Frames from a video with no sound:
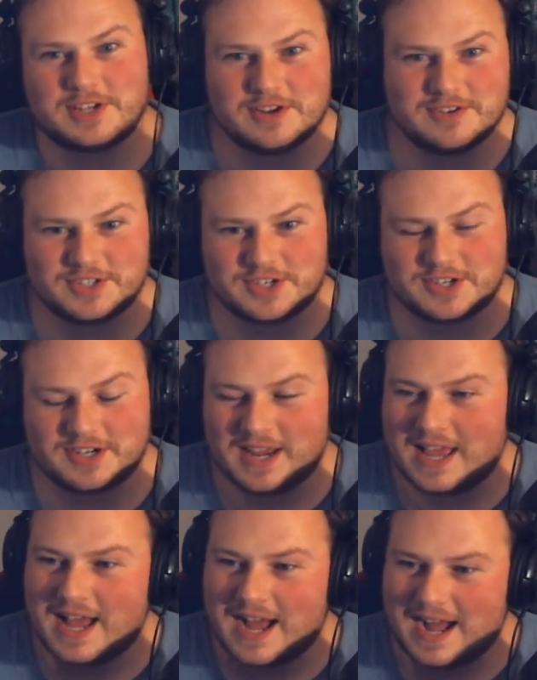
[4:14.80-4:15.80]
disclosure,
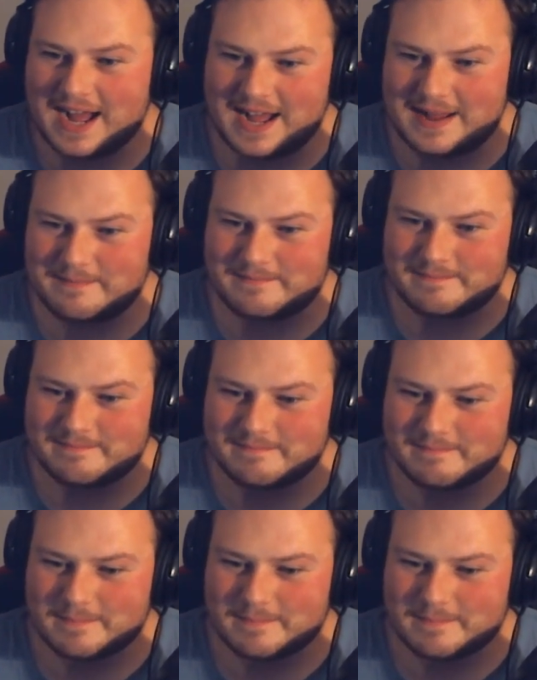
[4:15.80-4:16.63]
um,